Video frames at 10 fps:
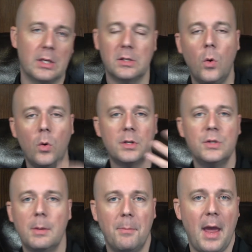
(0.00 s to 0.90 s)
Of course, you
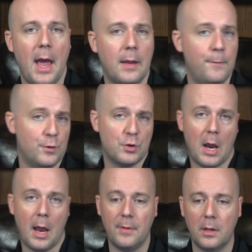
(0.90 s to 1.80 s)
can pack if you're
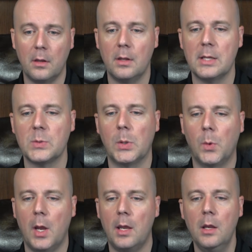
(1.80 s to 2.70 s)
driving. That's one
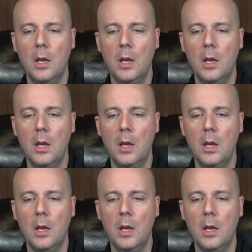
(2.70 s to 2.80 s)
way.